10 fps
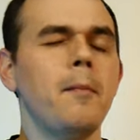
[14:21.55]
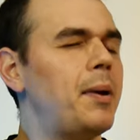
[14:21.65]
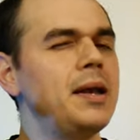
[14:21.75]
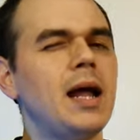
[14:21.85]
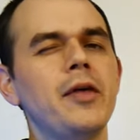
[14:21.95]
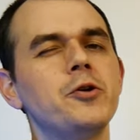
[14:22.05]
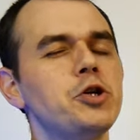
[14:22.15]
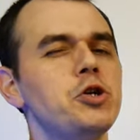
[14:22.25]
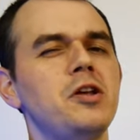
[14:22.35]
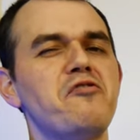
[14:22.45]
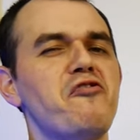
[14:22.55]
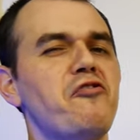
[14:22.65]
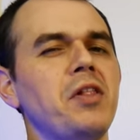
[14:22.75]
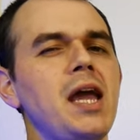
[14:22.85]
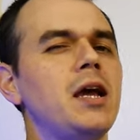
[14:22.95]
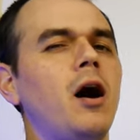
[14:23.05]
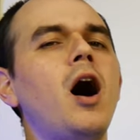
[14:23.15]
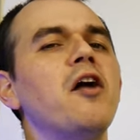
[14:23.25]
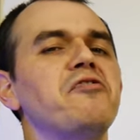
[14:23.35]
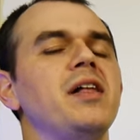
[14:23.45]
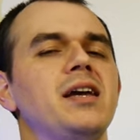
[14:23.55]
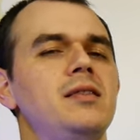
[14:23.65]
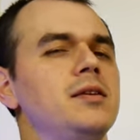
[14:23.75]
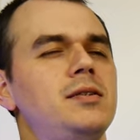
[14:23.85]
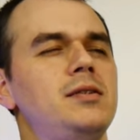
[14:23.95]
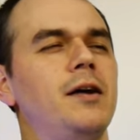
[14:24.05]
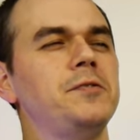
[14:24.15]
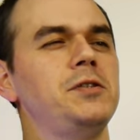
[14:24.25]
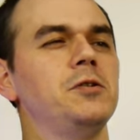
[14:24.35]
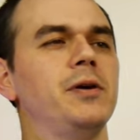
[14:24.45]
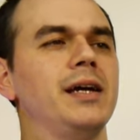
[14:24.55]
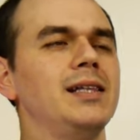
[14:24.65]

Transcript: But neither should it flake off like this stuff's doing.